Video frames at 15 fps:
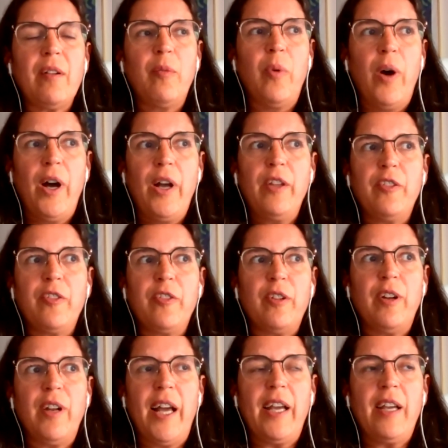was
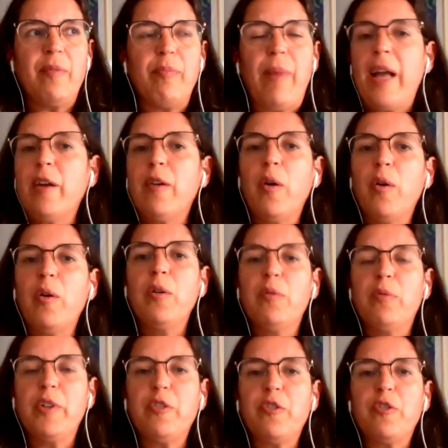like my goal
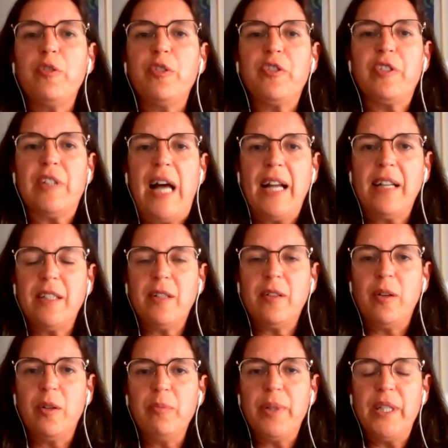was to start the
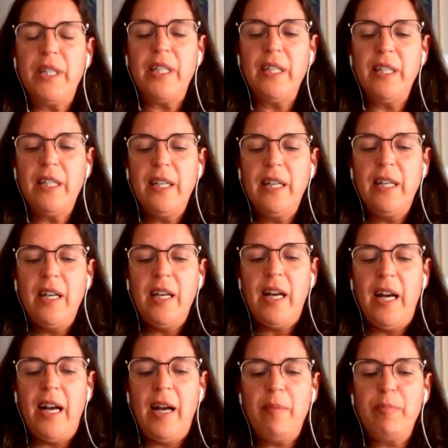company,
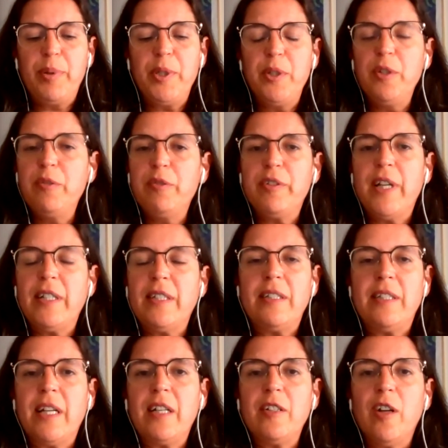prove that the
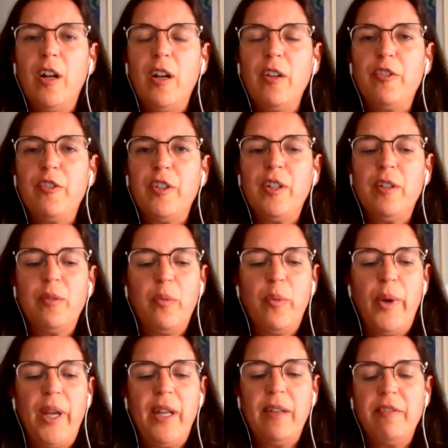technology,
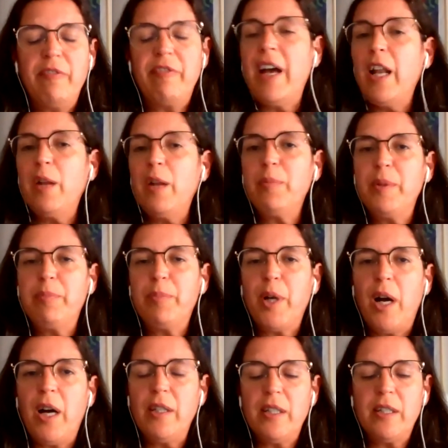we developed the
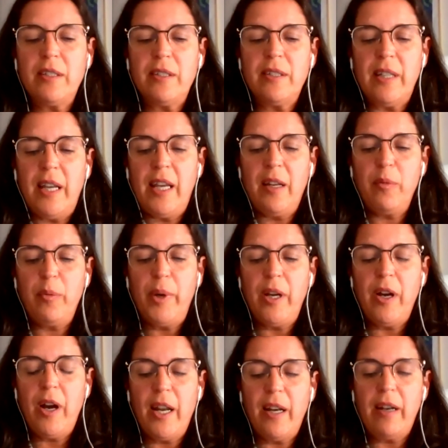product and we
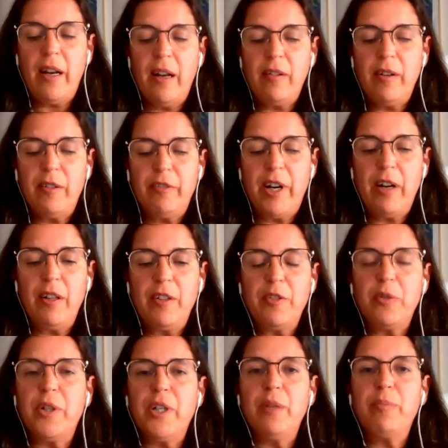got our
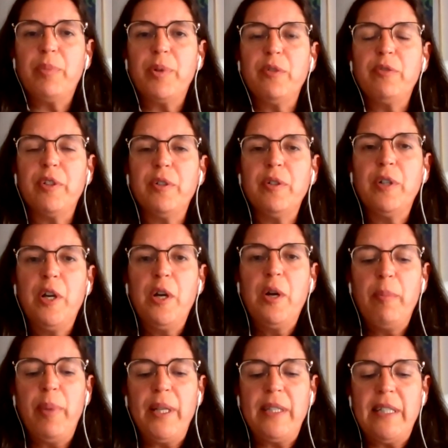regulatory approval,
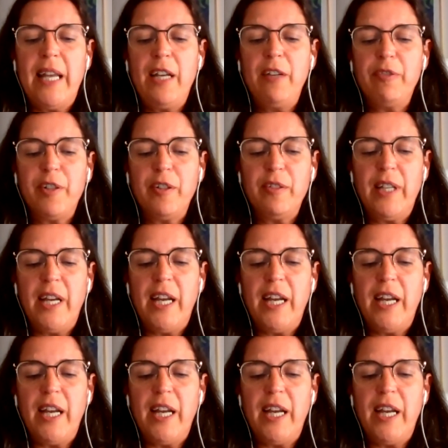but take from